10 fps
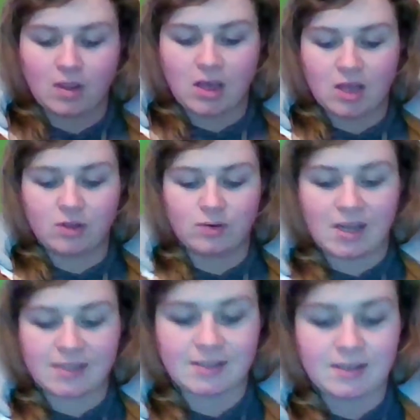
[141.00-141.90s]
And you
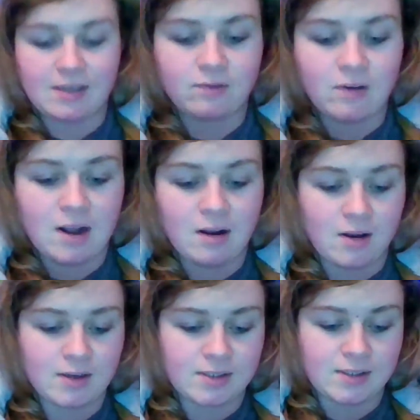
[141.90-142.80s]
nestle it right
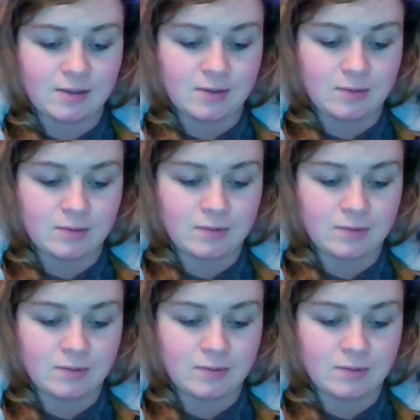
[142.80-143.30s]
onto